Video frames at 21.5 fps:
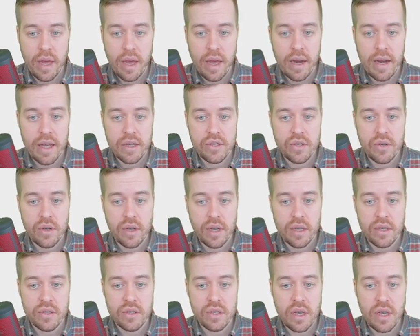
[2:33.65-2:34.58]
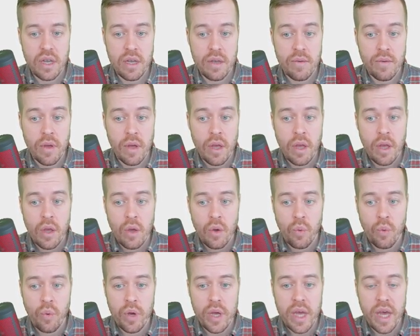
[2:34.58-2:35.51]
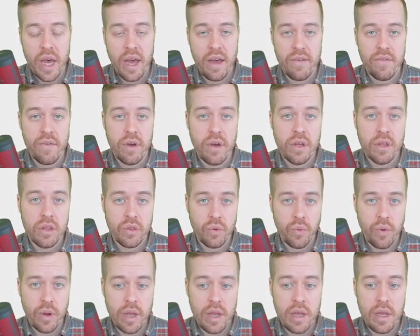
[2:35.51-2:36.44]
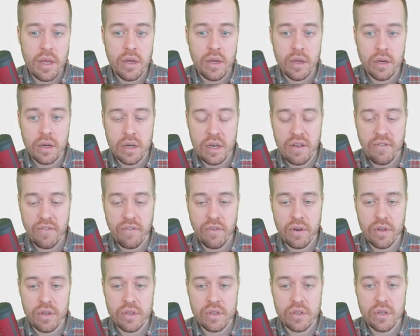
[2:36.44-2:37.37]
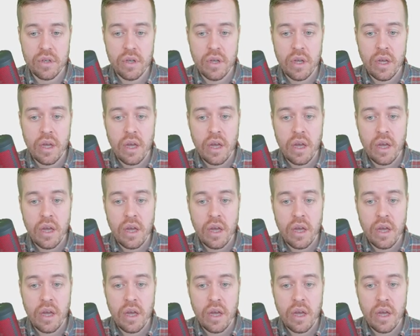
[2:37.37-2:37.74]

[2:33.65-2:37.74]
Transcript: And as you can see, we have three different